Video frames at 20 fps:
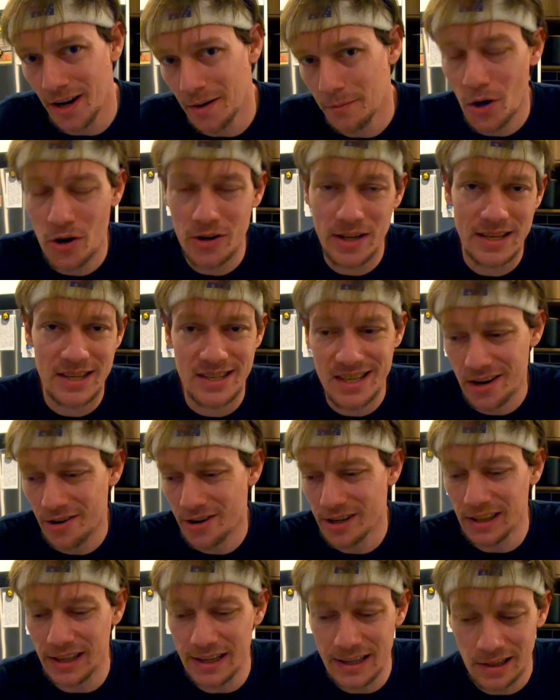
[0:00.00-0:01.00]
I'm not
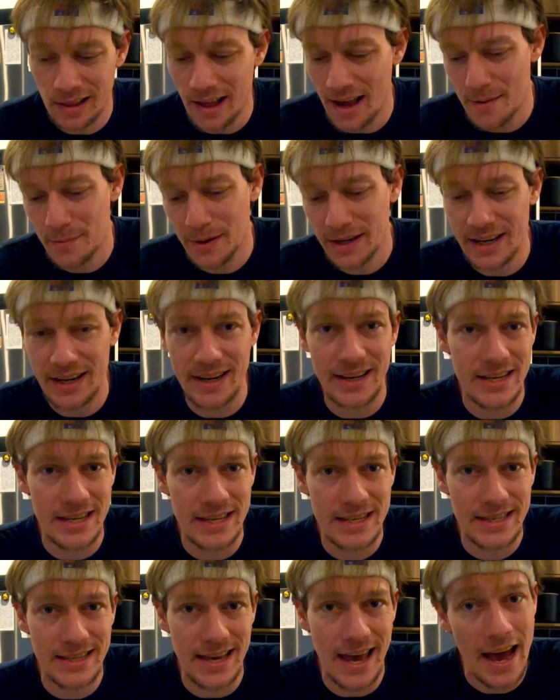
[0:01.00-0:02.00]
necessarily claiming it
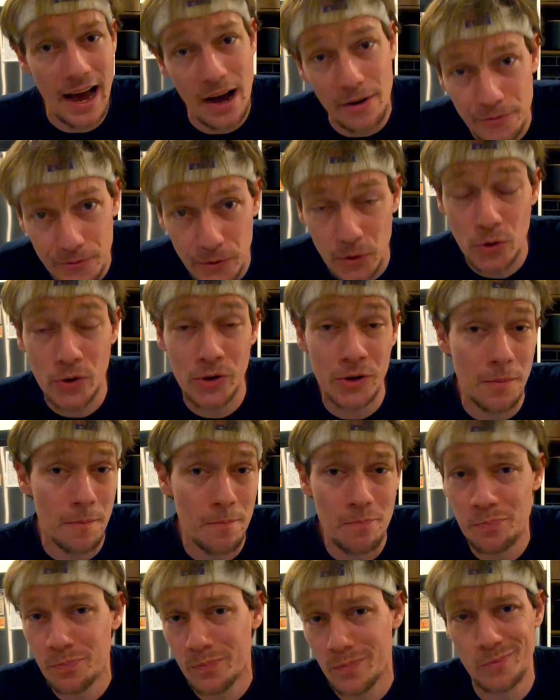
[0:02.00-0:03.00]
as our food.
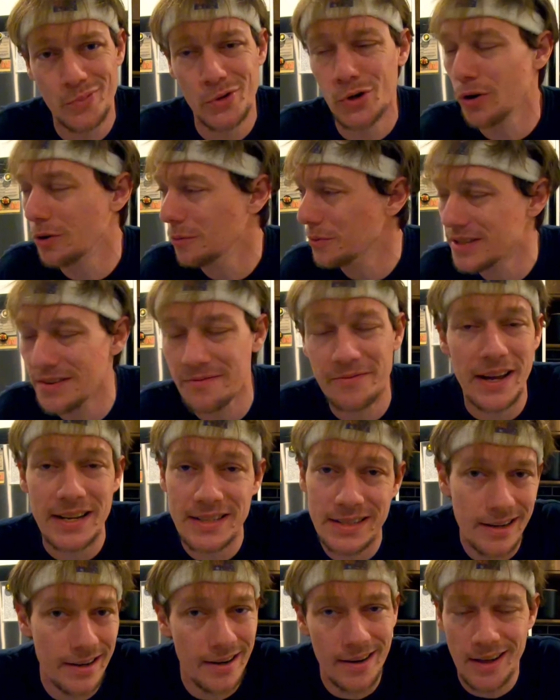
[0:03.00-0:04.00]
I'm sure it was
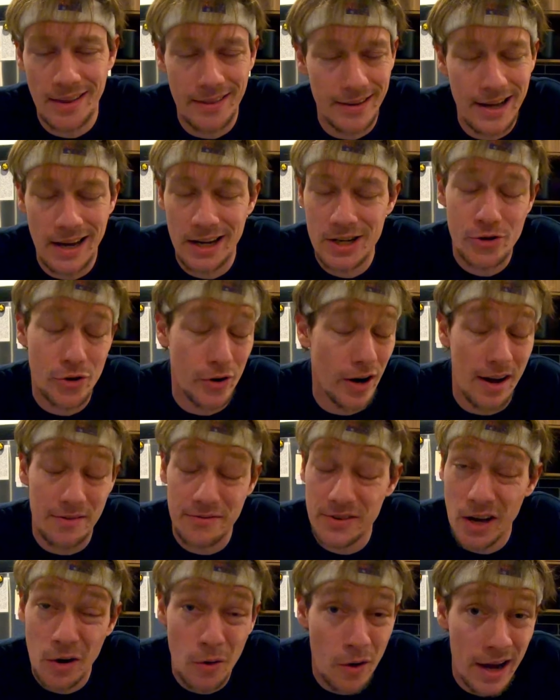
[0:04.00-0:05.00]
invented in another country, I have
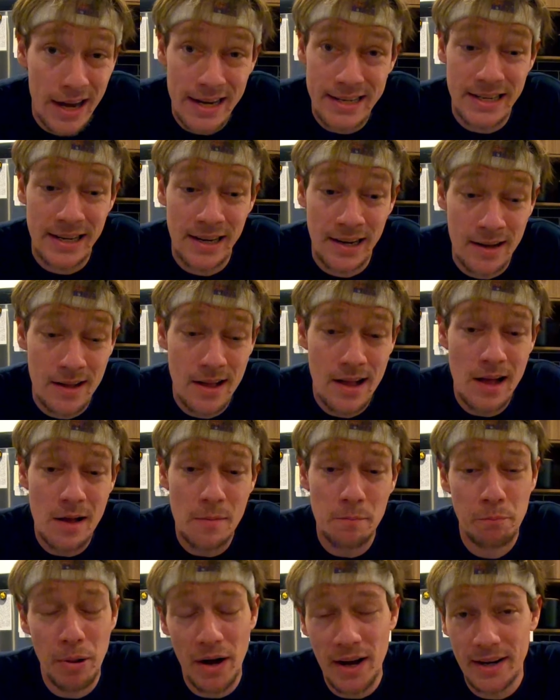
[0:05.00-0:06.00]
no
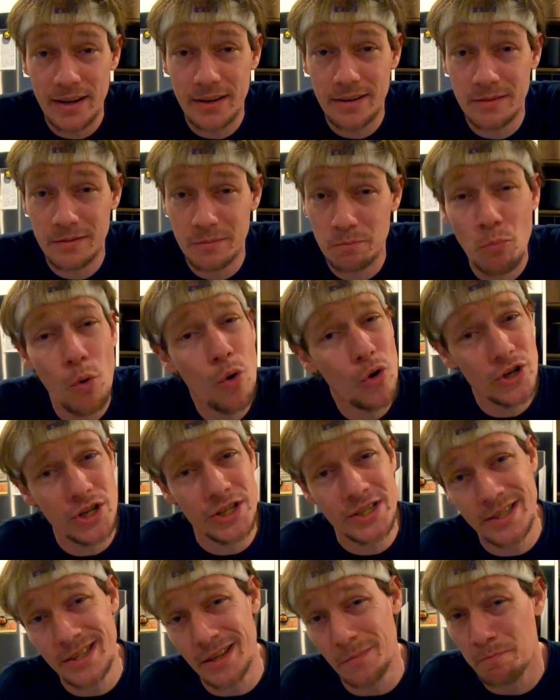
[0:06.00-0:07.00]
idea, but more
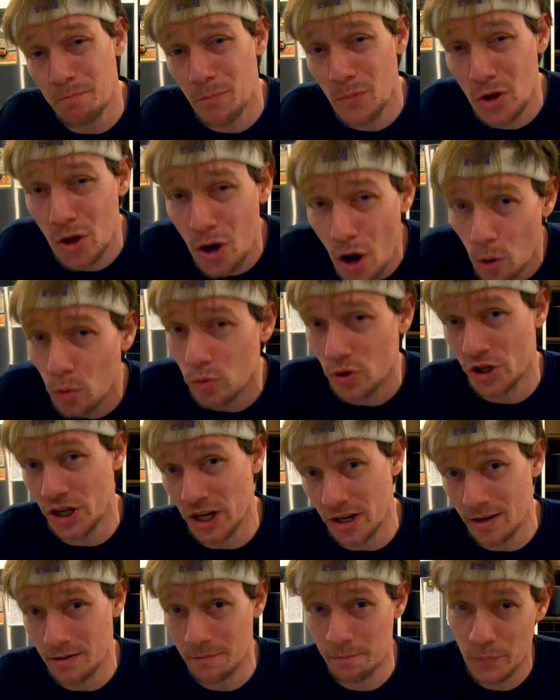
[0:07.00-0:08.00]
just the
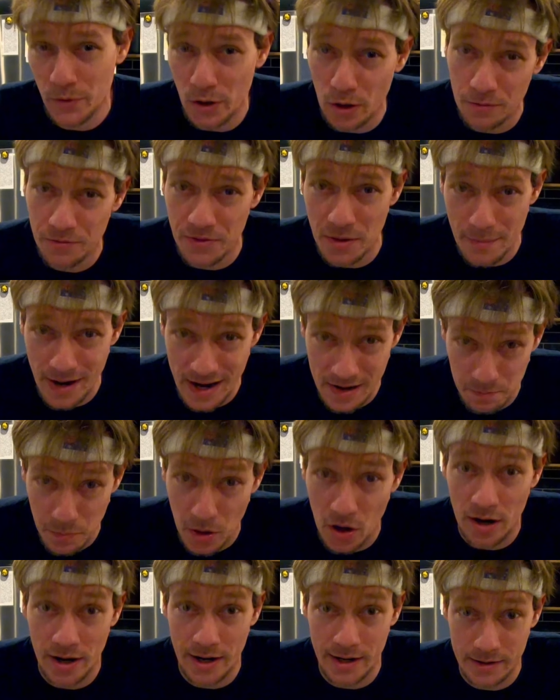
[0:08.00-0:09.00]
culture of the meat
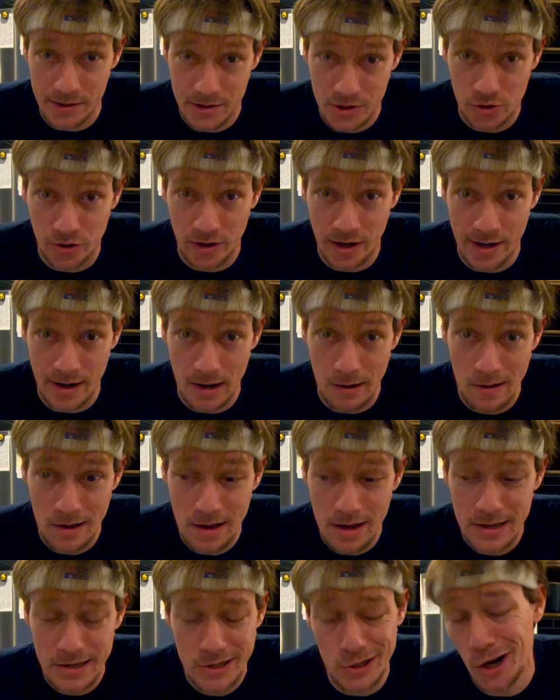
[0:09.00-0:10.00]
pie in Australia.
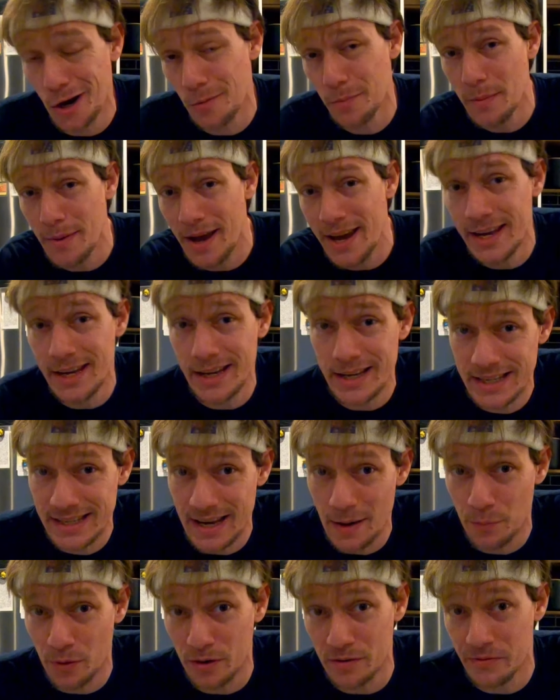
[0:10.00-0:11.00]
So I'll be making a
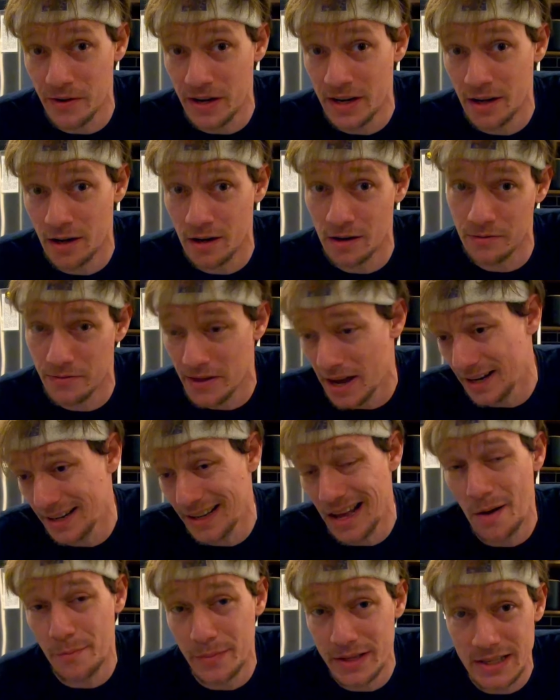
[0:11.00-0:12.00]
separate video of that
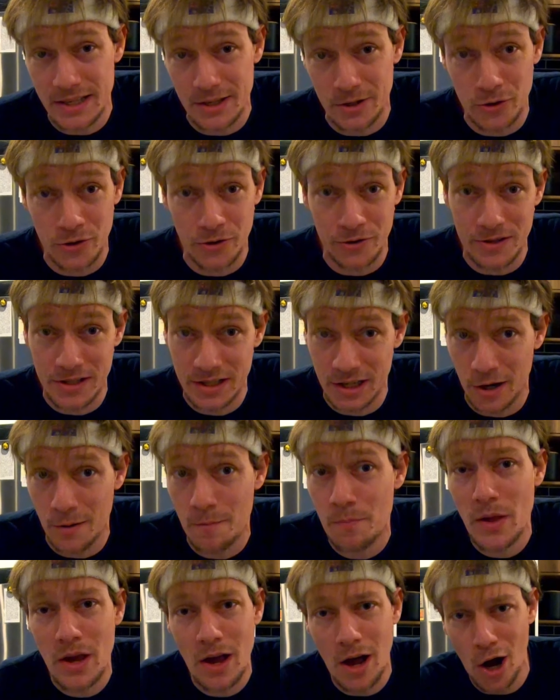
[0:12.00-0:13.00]
coming soon, so
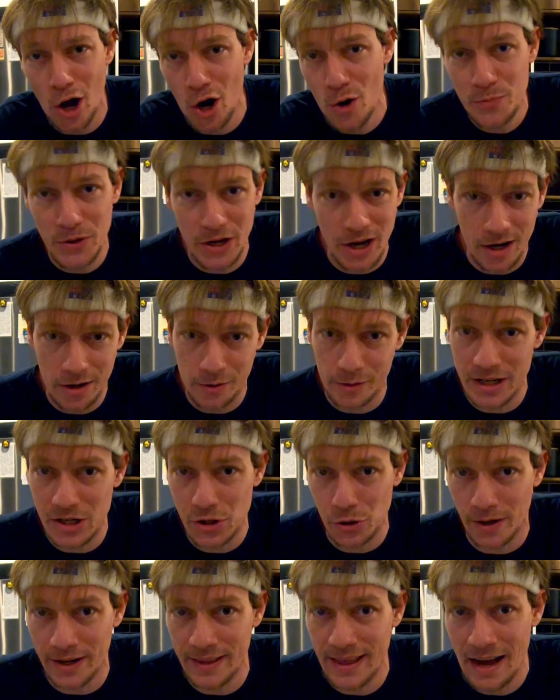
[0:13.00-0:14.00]
I hope you're going to
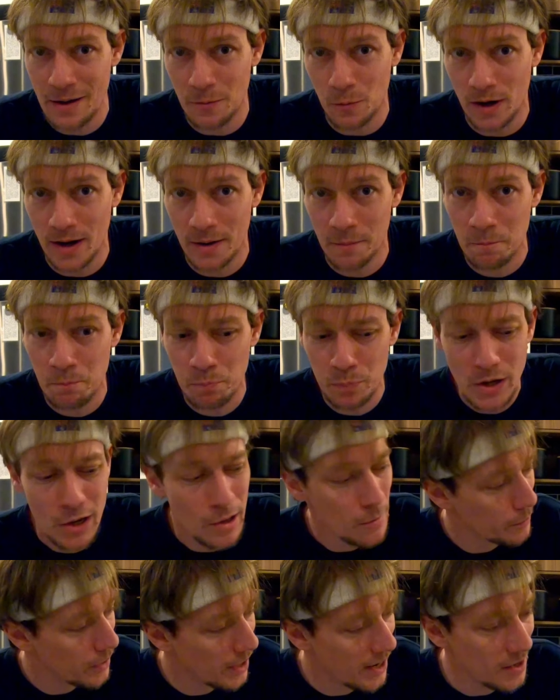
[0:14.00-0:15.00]
enjoy that one.
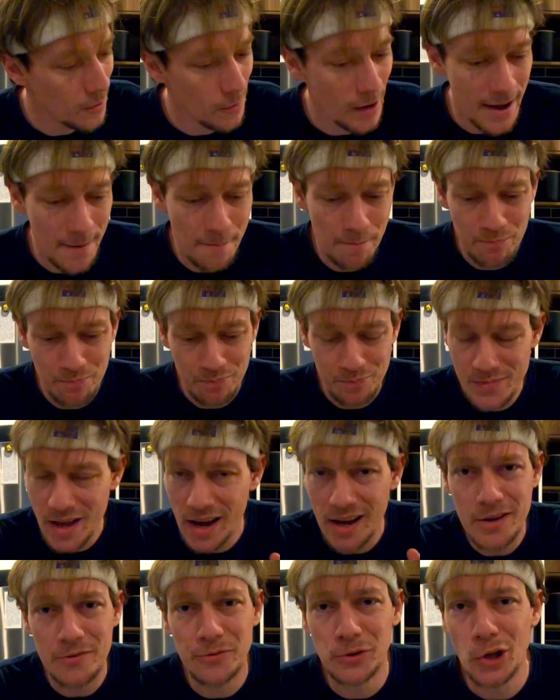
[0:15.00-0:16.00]
But anyway,
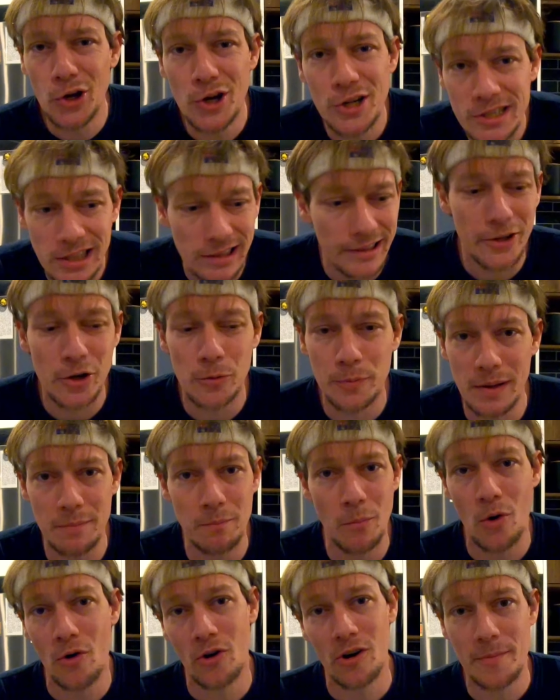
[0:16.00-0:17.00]
now you've learnt a little bit
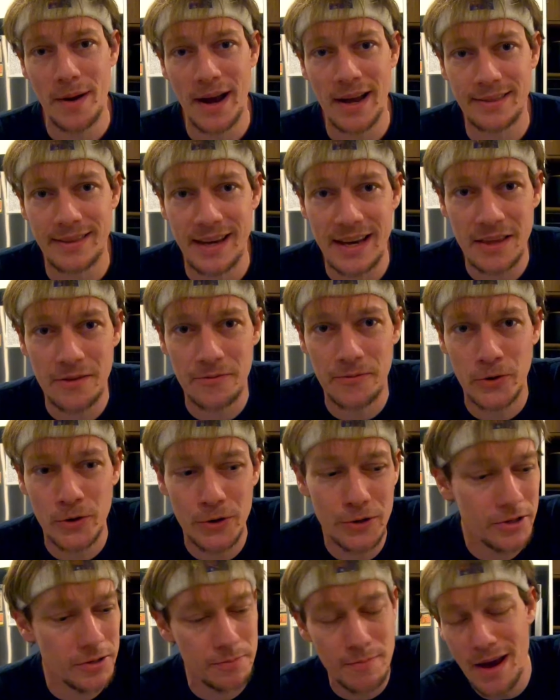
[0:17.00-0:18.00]
more about these
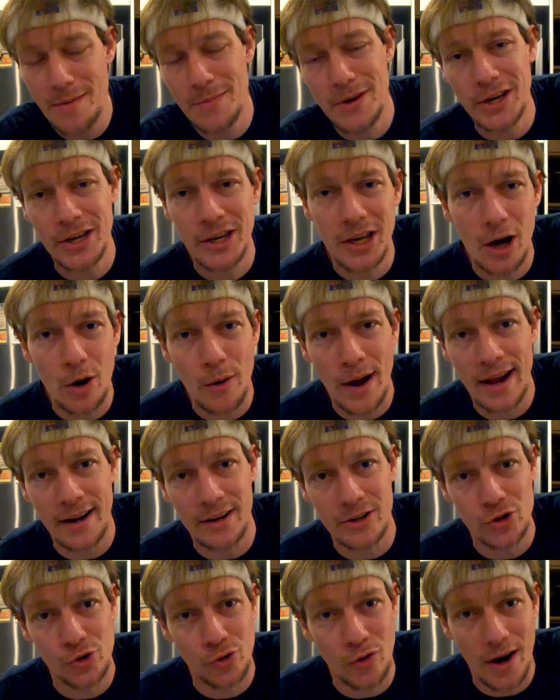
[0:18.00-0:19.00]
foods, maybe you can go out
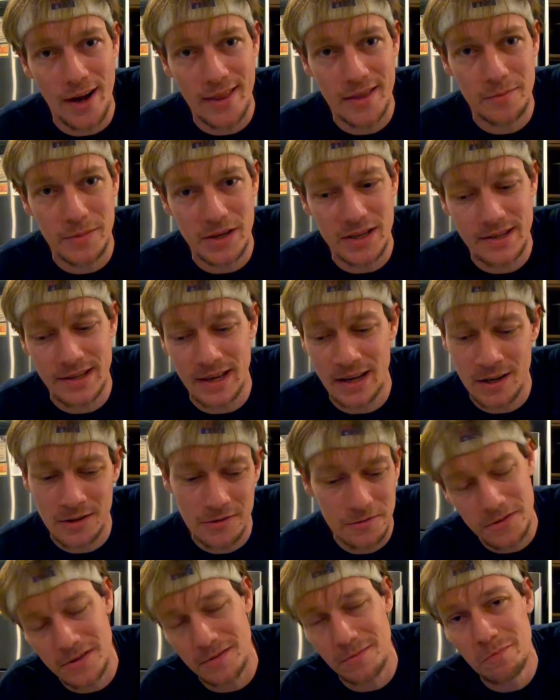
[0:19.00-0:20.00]
and try them
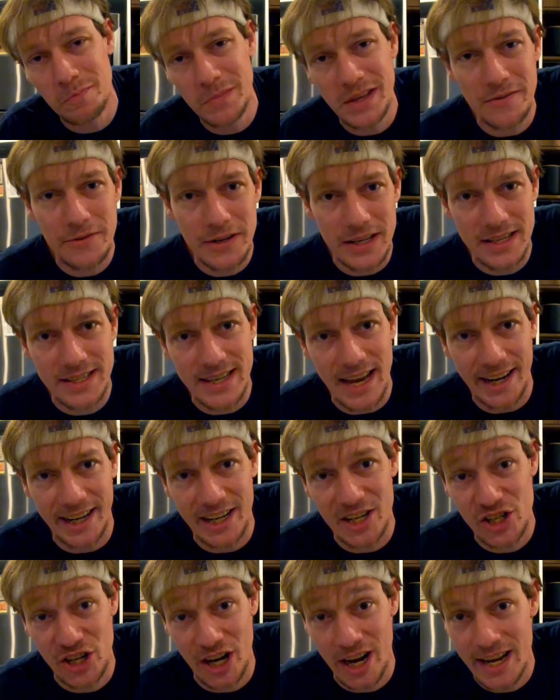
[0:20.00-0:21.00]
yourselves, give it a
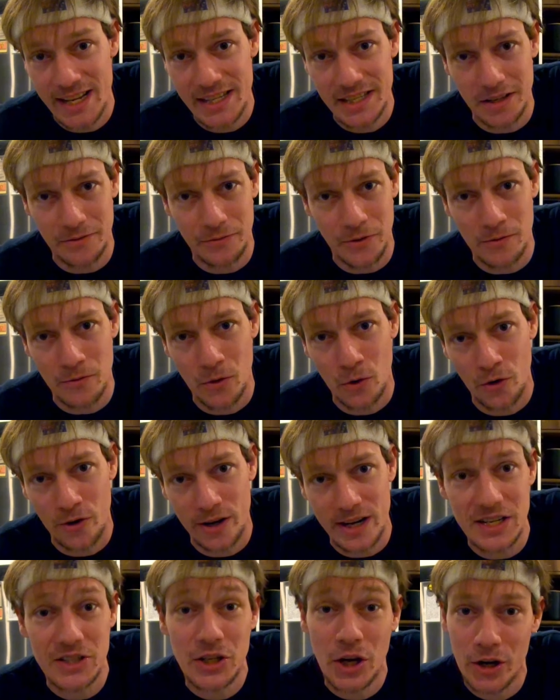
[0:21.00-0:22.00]
second chance if you've
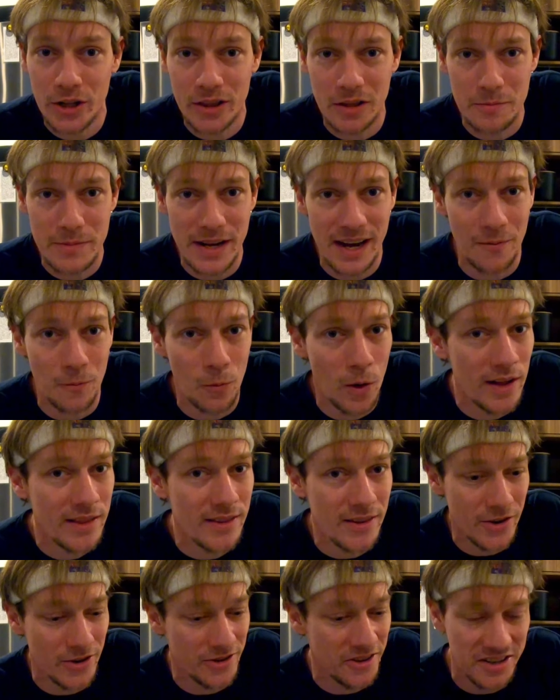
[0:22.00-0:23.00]
already turned them down
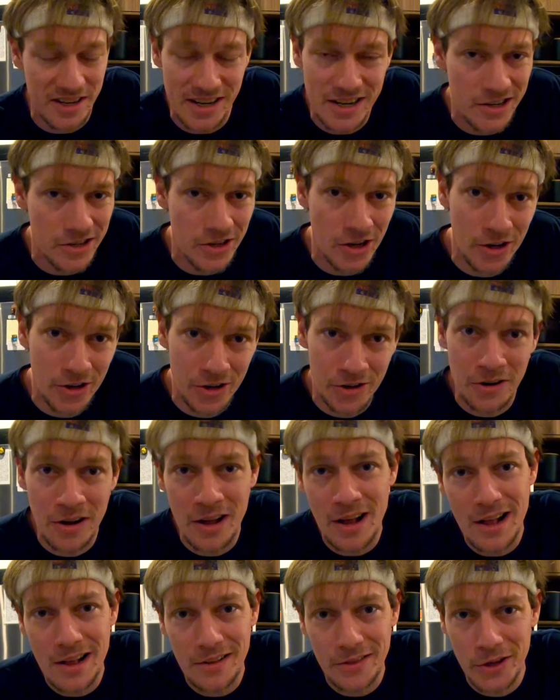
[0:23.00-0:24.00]
once because you didn't know
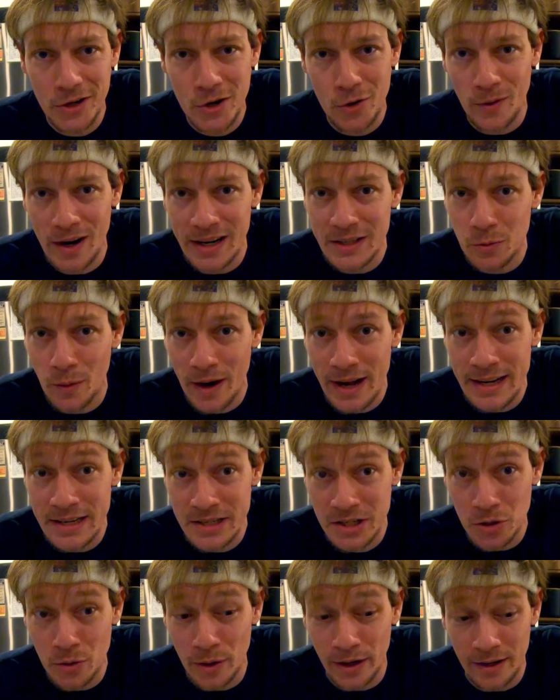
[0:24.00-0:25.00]
the correct way to
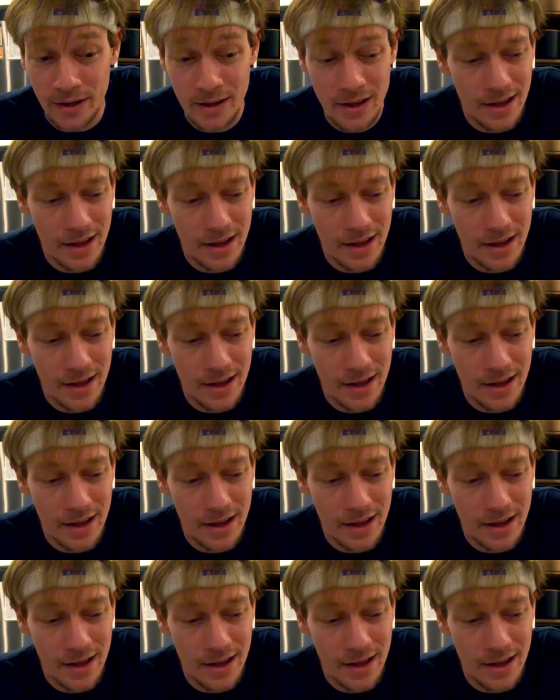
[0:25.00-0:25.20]
do it.